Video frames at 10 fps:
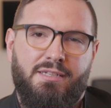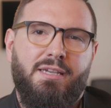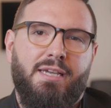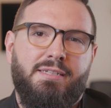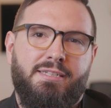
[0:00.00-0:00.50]

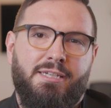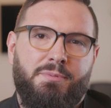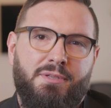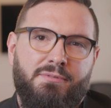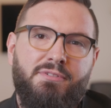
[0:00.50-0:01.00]
At
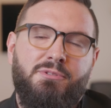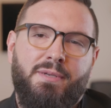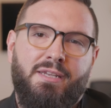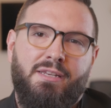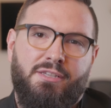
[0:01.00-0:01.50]
DKB, we've
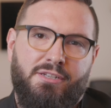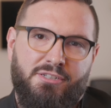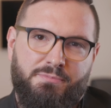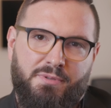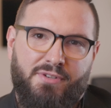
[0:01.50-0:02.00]
spent
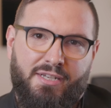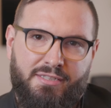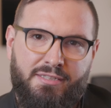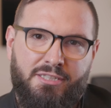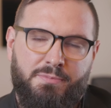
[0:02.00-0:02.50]
years
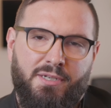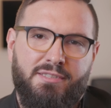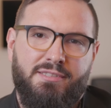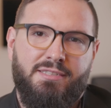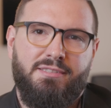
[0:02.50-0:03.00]
perfecting these
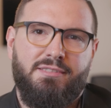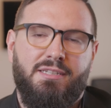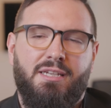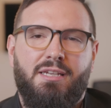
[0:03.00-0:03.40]
processes